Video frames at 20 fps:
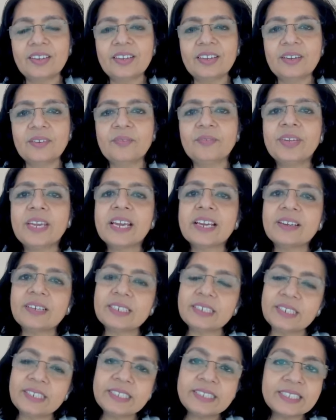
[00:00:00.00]

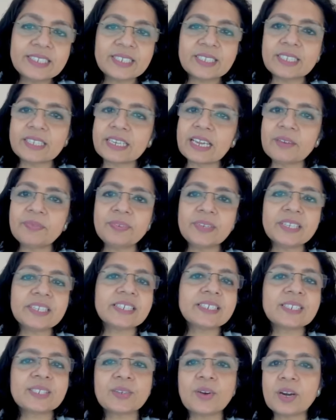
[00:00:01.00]
Kefir
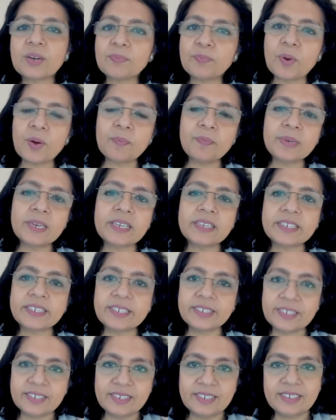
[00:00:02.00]
is not popular
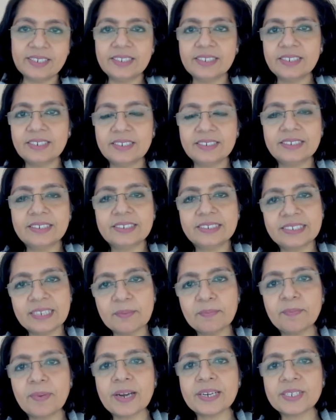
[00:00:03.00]
in
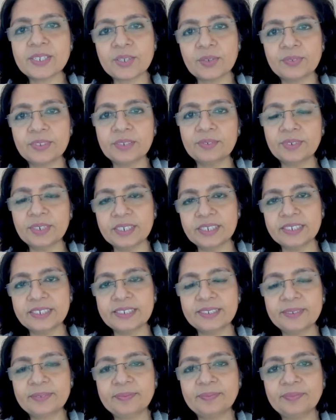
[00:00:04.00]
some parts of the
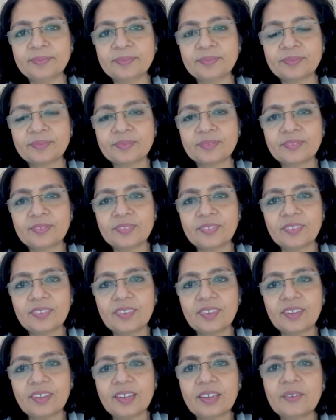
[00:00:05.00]
world.
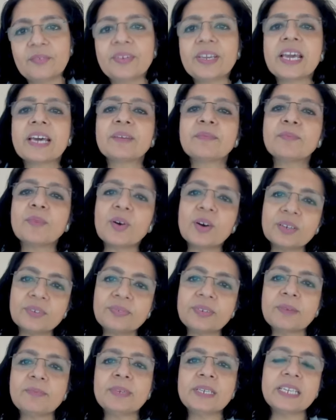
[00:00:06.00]
We are more
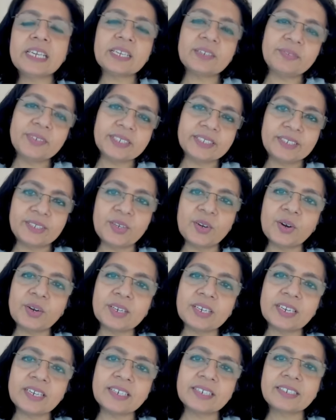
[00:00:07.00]
familiar with
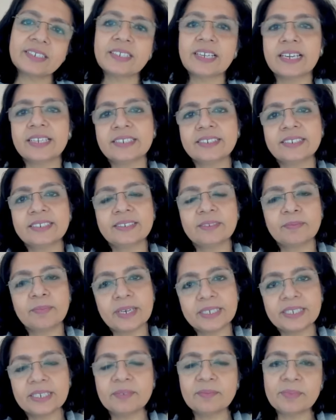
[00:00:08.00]
yogurt and
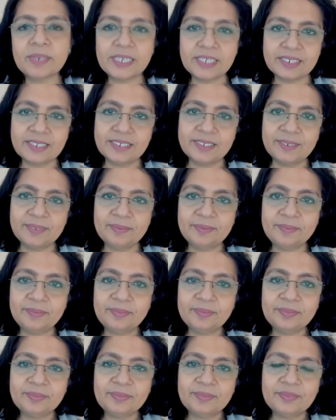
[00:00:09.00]
buttermilk.
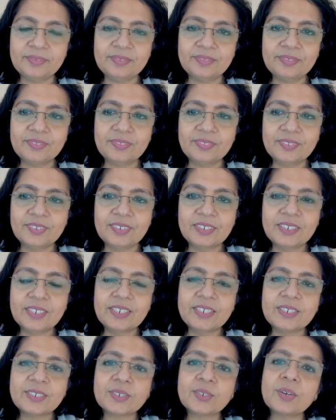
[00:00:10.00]

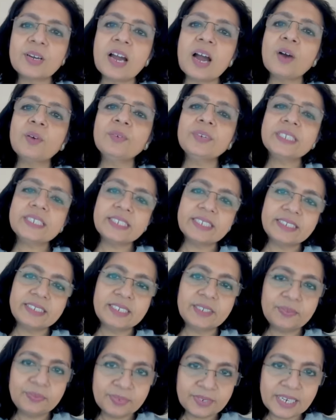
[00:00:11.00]
So how is it
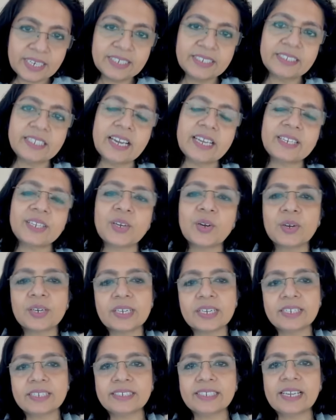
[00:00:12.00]
different than
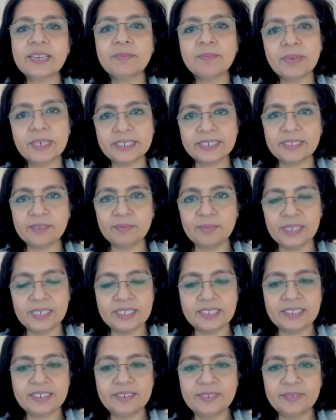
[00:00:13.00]
yogurt and buttermilk?